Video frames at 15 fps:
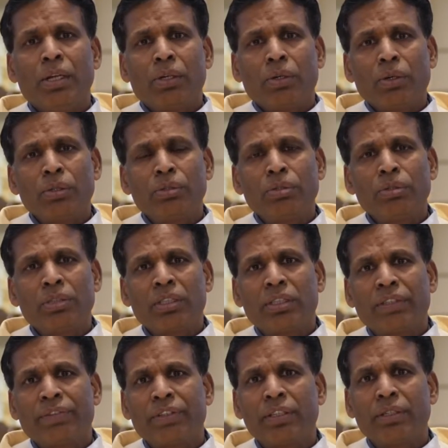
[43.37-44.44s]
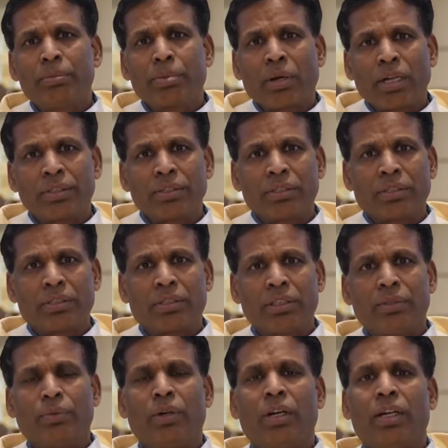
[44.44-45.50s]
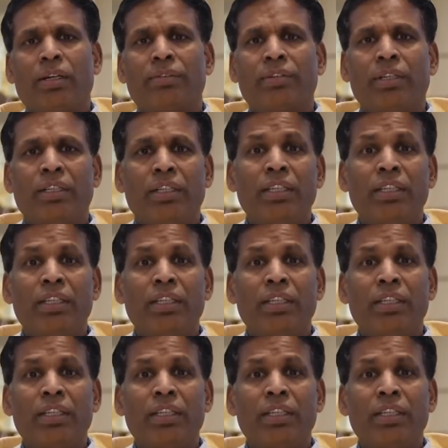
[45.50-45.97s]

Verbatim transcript: go through the different processes involved